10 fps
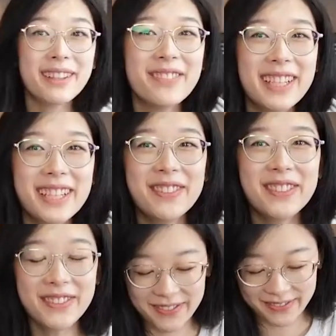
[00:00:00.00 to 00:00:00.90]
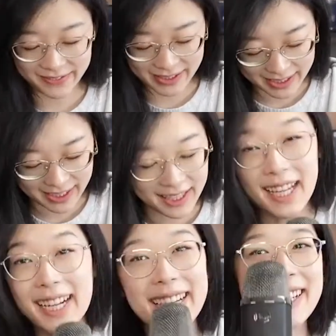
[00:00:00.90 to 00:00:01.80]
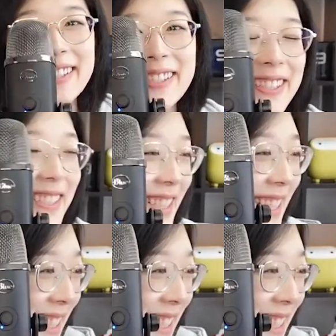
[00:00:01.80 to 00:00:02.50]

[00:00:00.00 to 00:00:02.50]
bing, bada boom! The light has turned